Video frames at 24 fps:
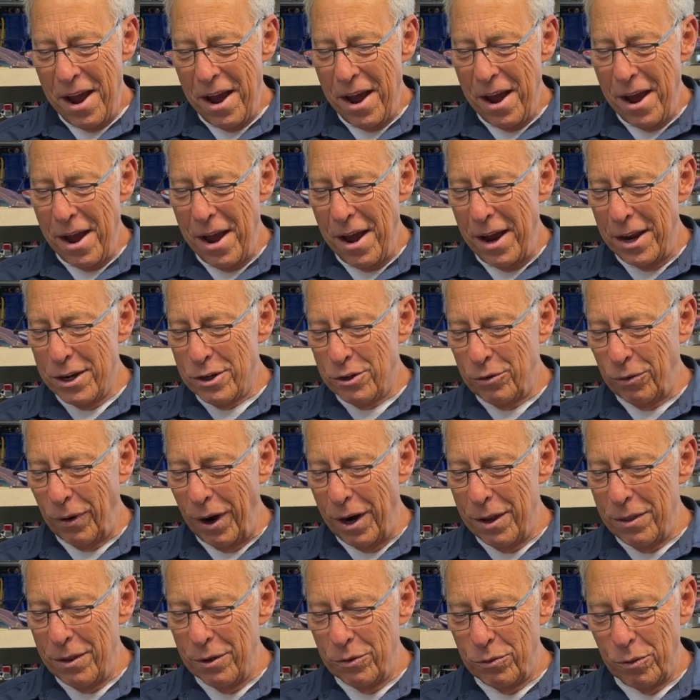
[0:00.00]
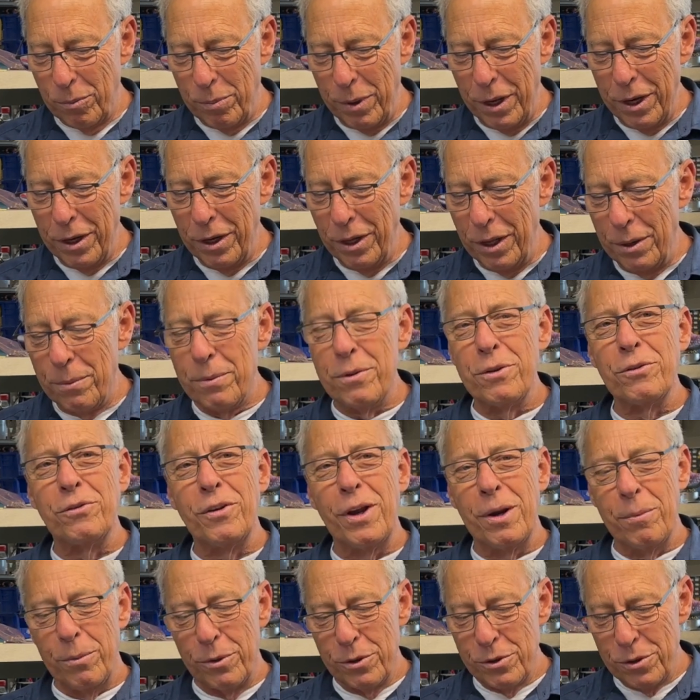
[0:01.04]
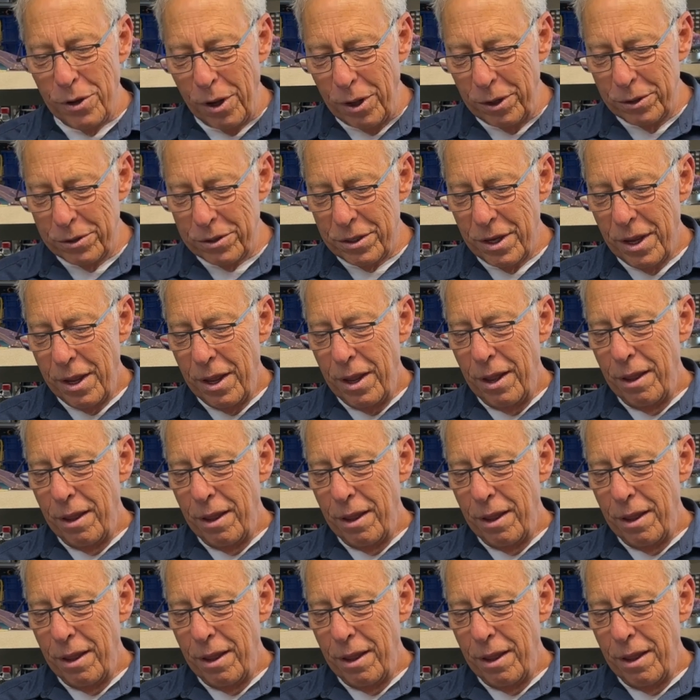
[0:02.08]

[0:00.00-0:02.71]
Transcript: I tried this repeatedly with the same results,